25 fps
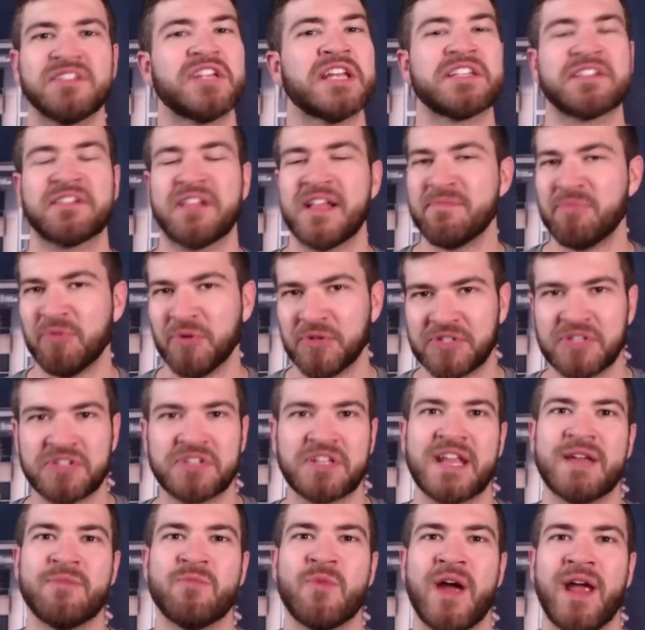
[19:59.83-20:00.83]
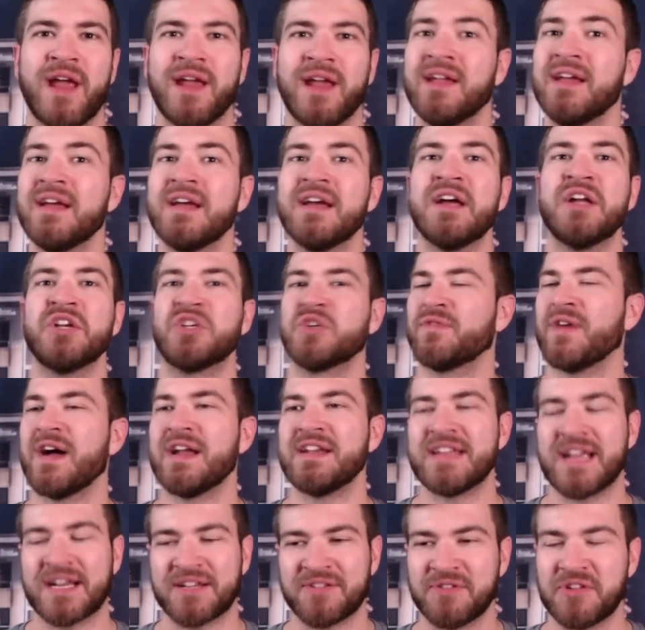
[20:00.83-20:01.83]
Chase Claypool is the same way. Jervon
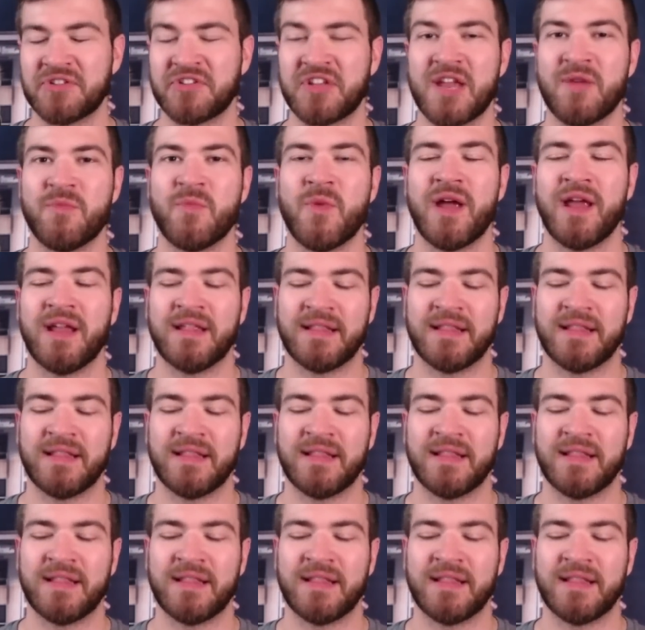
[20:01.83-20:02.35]
Dexter is the same way.